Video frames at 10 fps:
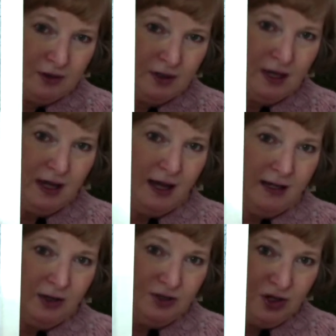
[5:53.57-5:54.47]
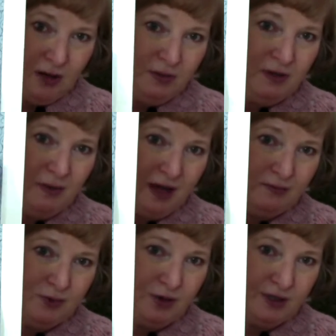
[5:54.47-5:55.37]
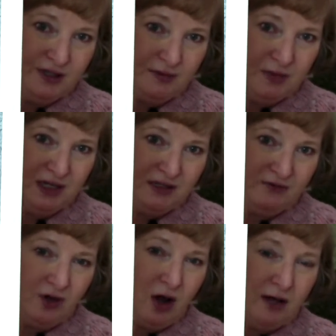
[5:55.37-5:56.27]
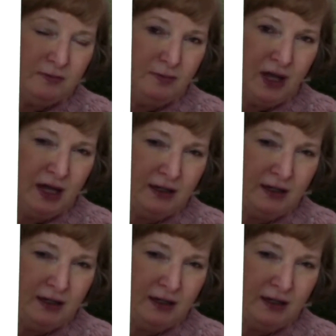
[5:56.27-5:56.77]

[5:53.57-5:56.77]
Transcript: and on top of the mat board is a piece of cotton batting.